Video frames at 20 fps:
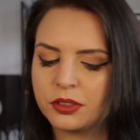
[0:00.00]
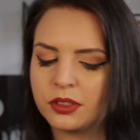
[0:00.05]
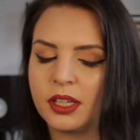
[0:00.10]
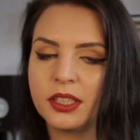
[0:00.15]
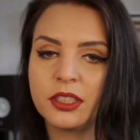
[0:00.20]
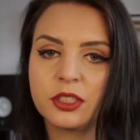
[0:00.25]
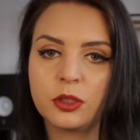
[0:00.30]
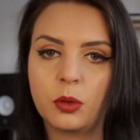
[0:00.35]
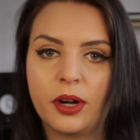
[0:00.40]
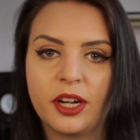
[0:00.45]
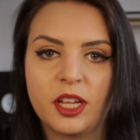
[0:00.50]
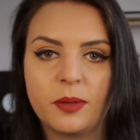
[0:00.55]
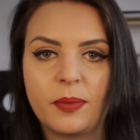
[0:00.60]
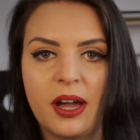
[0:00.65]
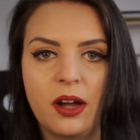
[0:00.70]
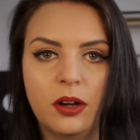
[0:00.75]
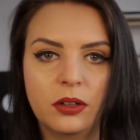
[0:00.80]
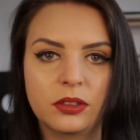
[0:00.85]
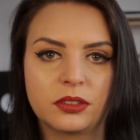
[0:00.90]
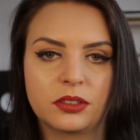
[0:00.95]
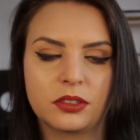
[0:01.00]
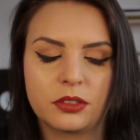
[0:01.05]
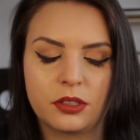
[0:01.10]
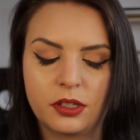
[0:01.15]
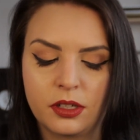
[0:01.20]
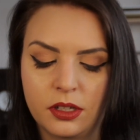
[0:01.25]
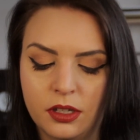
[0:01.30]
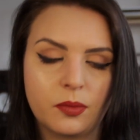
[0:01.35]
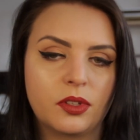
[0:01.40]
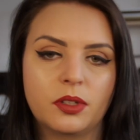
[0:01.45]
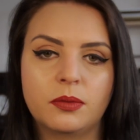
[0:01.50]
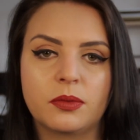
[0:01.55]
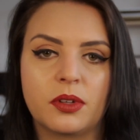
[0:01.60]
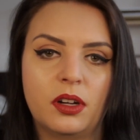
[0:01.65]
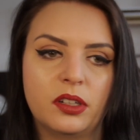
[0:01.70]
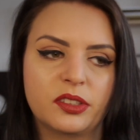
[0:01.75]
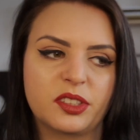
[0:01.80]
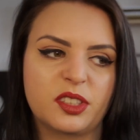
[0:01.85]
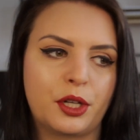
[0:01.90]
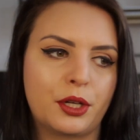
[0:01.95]
is like £20. Some of them
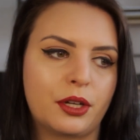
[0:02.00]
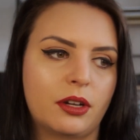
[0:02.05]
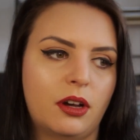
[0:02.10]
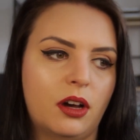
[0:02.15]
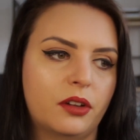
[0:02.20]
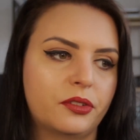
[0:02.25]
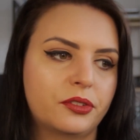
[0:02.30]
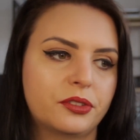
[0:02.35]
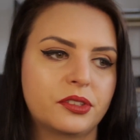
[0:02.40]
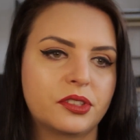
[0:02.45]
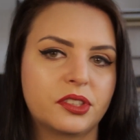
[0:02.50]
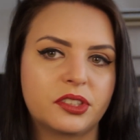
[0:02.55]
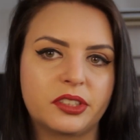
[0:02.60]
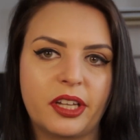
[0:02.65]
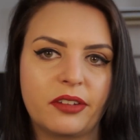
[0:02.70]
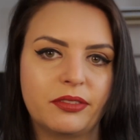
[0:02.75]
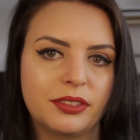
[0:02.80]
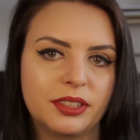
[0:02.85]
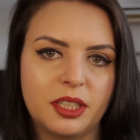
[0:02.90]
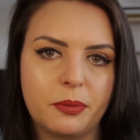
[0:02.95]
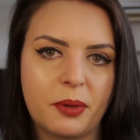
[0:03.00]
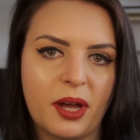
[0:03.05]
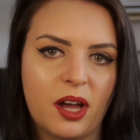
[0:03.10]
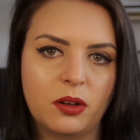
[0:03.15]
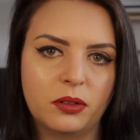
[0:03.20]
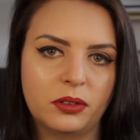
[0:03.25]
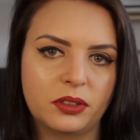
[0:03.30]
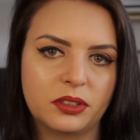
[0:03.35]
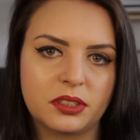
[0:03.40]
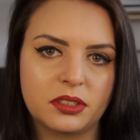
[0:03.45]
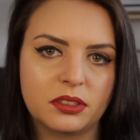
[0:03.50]
cost like £170.